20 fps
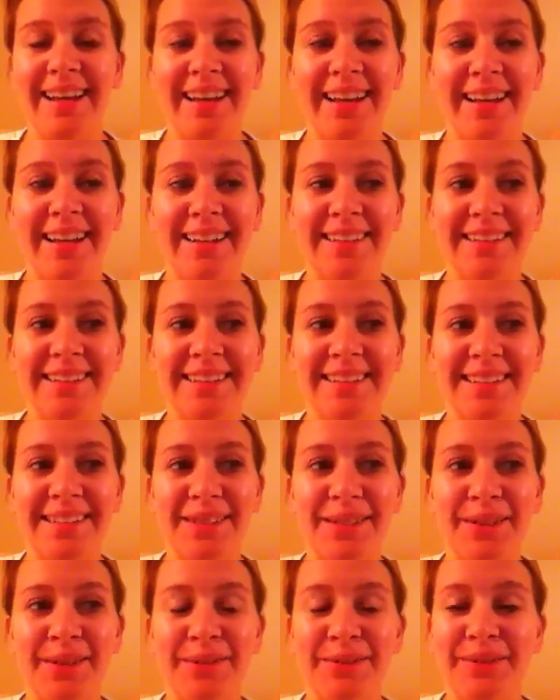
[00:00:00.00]
And
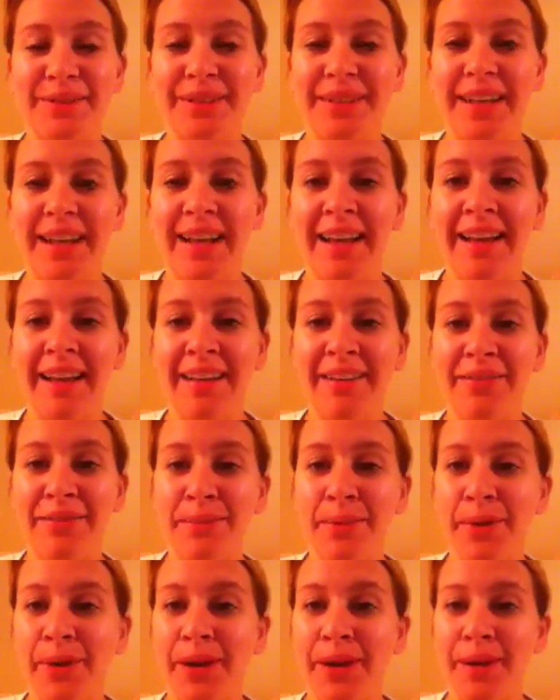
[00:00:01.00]
hopefully I have
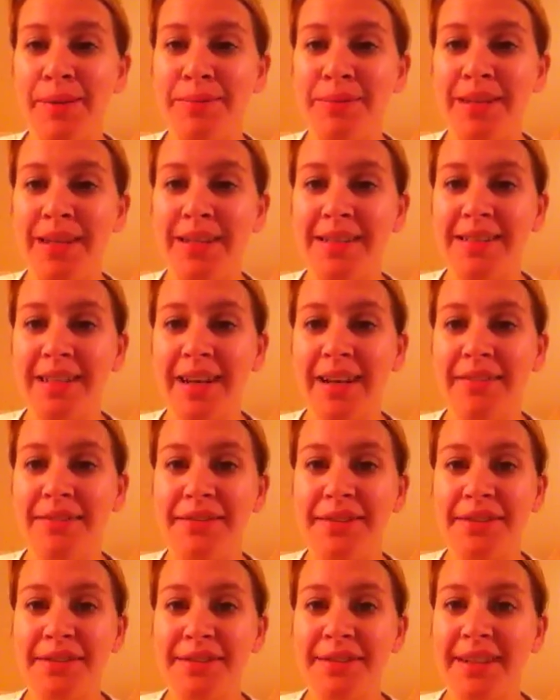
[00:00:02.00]
more updates
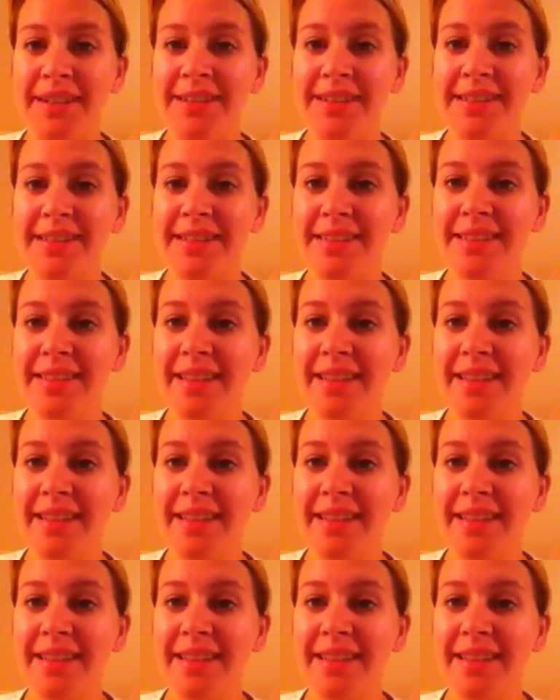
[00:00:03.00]
after runs